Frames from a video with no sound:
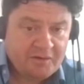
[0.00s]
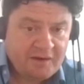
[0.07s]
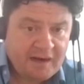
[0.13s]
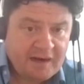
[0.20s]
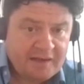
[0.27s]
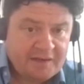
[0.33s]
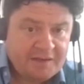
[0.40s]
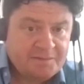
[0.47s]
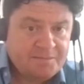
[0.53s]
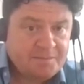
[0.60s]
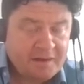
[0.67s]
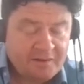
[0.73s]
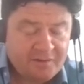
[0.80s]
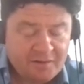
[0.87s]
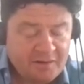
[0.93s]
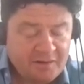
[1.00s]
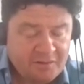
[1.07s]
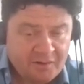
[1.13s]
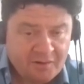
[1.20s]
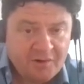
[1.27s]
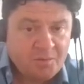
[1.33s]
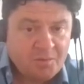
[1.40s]
a challenge, but
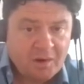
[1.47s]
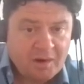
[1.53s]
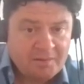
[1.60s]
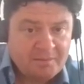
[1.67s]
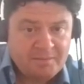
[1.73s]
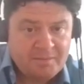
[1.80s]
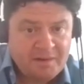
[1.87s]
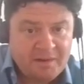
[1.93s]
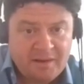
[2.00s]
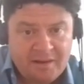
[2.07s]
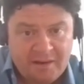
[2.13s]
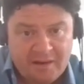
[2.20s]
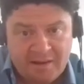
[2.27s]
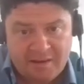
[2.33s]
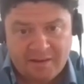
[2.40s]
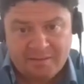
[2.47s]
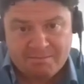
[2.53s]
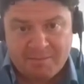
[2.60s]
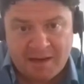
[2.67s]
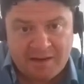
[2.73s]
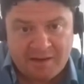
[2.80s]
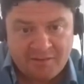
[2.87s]
it's a good one
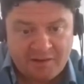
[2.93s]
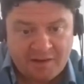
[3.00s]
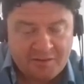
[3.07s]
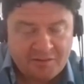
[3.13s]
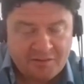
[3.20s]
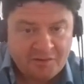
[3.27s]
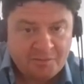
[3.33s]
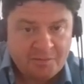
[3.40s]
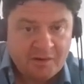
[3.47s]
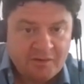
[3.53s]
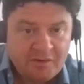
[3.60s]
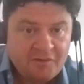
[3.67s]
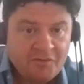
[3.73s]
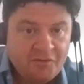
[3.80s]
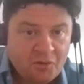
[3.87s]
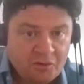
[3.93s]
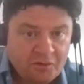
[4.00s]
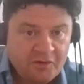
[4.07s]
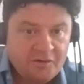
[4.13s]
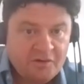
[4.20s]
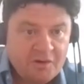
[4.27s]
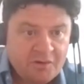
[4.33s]
in many senses, because it
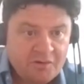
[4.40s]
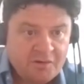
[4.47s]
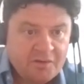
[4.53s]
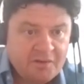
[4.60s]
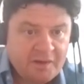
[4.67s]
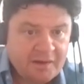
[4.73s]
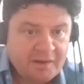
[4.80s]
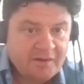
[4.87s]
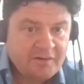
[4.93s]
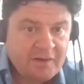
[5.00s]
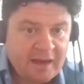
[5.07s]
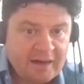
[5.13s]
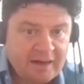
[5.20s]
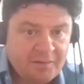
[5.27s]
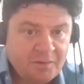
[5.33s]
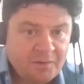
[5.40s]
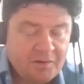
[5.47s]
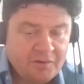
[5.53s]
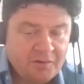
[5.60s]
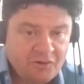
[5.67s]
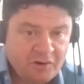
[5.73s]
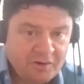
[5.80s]
forces you to think exactly what
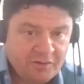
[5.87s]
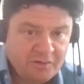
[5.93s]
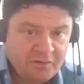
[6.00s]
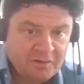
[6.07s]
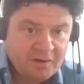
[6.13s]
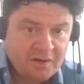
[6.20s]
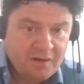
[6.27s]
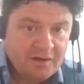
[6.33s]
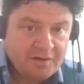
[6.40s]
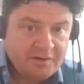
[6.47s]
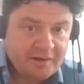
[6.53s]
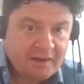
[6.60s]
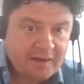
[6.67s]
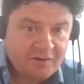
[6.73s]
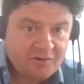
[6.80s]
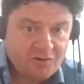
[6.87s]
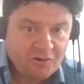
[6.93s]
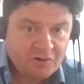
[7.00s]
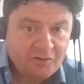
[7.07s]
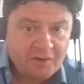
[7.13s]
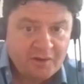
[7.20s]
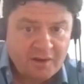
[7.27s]
you're trying to get
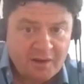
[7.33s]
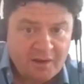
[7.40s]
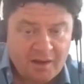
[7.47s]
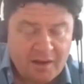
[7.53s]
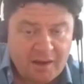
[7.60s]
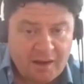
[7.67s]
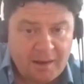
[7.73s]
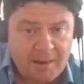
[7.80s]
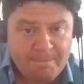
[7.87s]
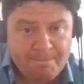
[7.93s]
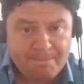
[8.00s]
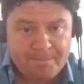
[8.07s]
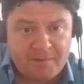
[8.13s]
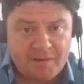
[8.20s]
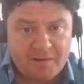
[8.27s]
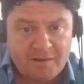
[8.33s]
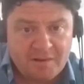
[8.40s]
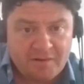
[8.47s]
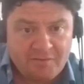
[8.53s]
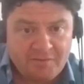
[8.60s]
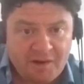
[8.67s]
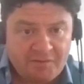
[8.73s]
across.
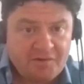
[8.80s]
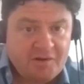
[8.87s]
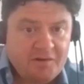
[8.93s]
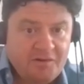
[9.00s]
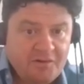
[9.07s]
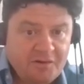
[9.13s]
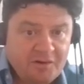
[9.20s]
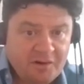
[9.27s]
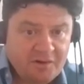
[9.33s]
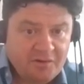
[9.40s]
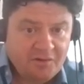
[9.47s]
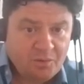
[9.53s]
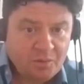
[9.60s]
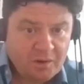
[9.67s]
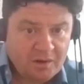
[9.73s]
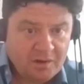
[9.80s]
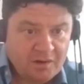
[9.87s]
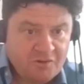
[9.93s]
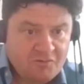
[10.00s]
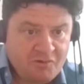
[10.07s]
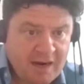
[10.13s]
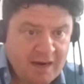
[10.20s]
The other concerns were
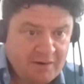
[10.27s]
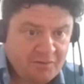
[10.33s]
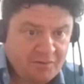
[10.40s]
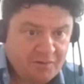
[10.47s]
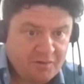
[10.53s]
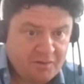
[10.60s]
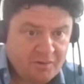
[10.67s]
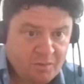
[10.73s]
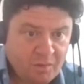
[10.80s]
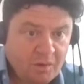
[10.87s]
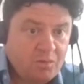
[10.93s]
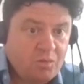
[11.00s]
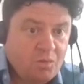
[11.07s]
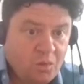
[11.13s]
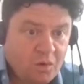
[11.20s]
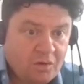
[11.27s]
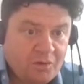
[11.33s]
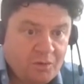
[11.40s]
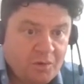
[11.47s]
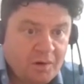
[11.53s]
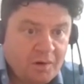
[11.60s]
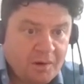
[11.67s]
around, well, what
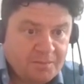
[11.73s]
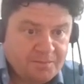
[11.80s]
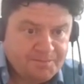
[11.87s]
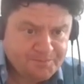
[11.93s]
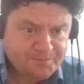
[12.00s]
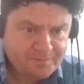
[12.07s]
do our